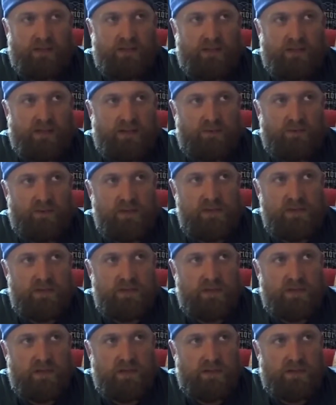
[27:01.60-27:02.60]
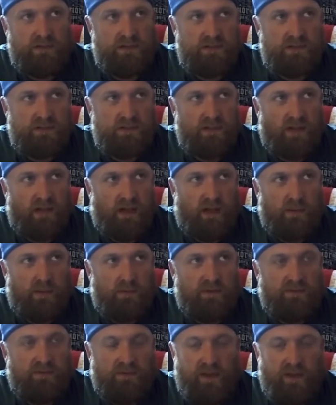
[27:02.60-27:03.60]
in recent years
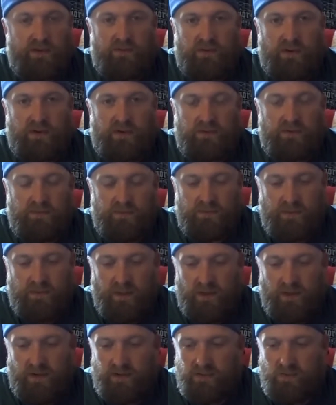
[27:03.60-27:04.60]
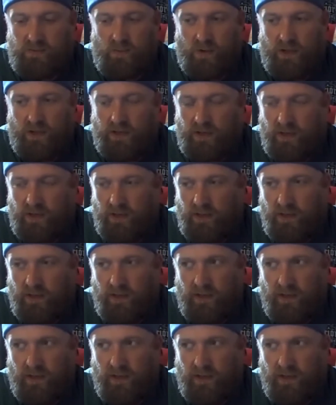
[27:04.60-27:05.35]
in favor of, there's one